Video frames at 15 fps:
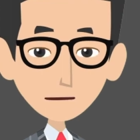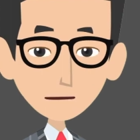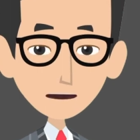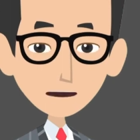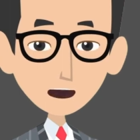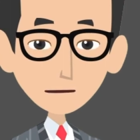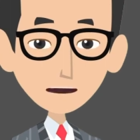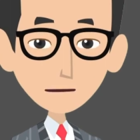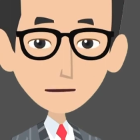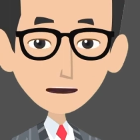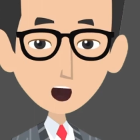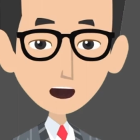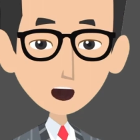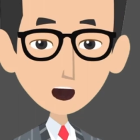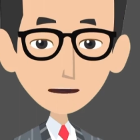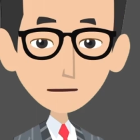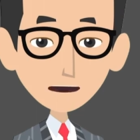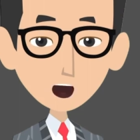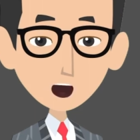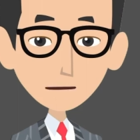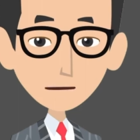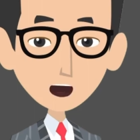up the ITTO. Let's
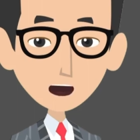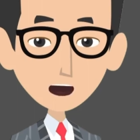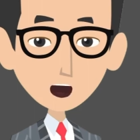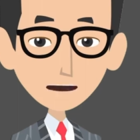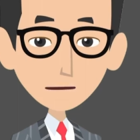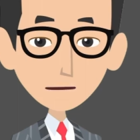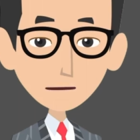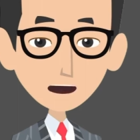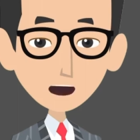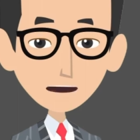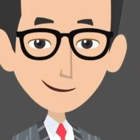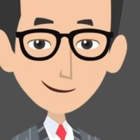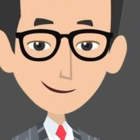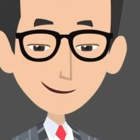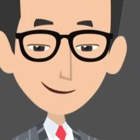move to the next one.